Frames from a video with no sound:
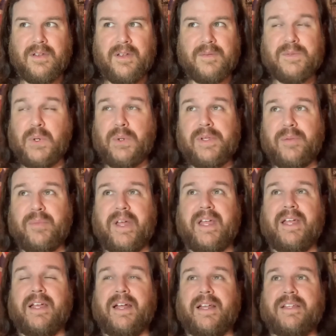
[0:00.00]
totally
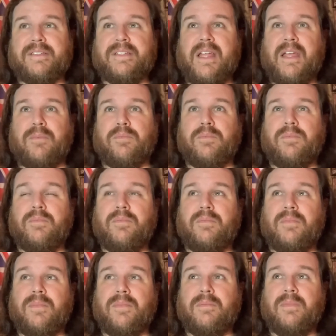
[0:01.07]
blanking on his name.
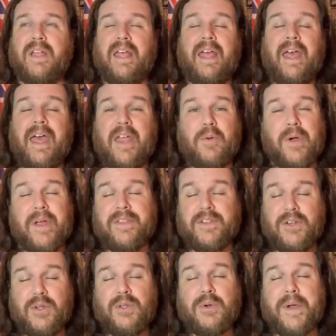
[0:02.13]
Anyway, the
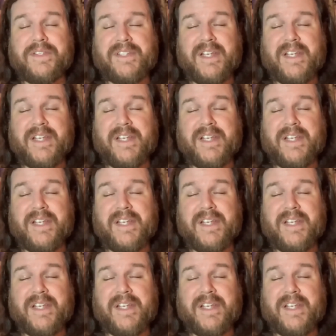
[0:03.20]
new U.S.